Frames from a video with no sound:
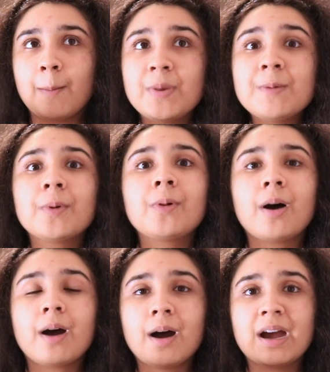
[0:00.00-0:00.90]
People
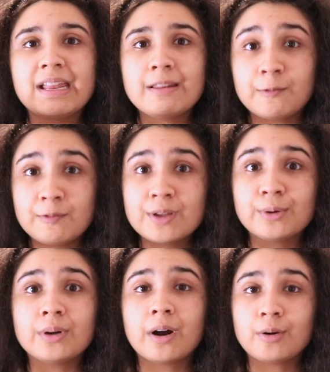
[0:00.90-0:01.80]
in the
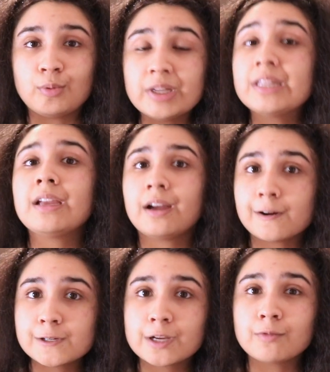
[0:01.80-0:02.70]
field are really
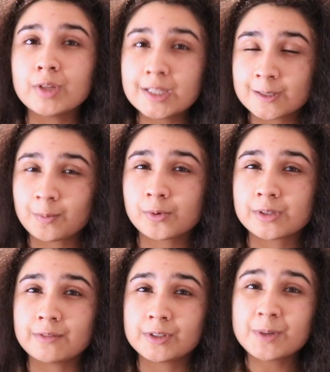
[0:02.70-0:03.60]
encouraging, really
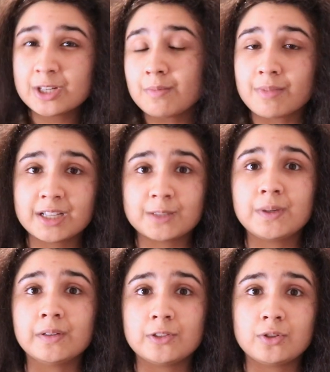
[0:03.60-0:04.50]
supportive, especially in my
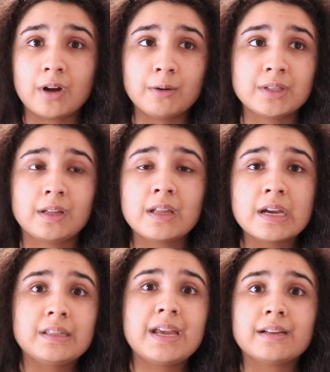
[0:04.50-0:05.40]
experience. I was at
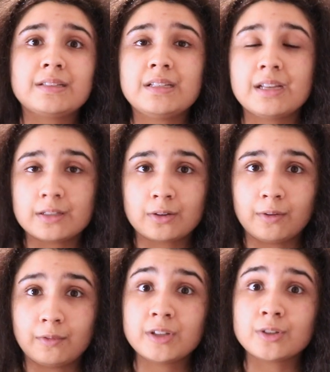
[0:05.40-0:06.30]
the SCTS
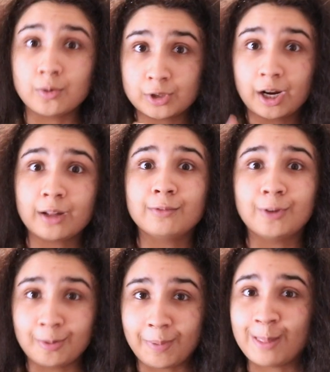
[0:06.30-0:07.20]
conference. Go check out the
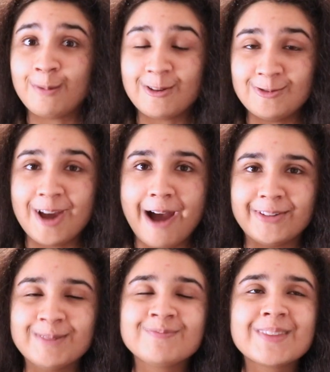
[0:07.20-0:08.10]
vlog, by the way, if you
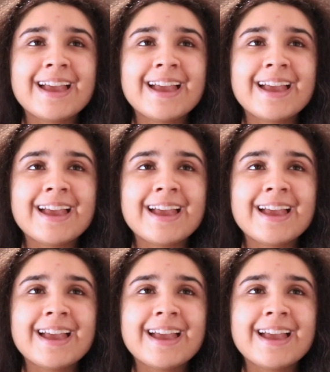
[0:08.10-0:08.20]
haven't.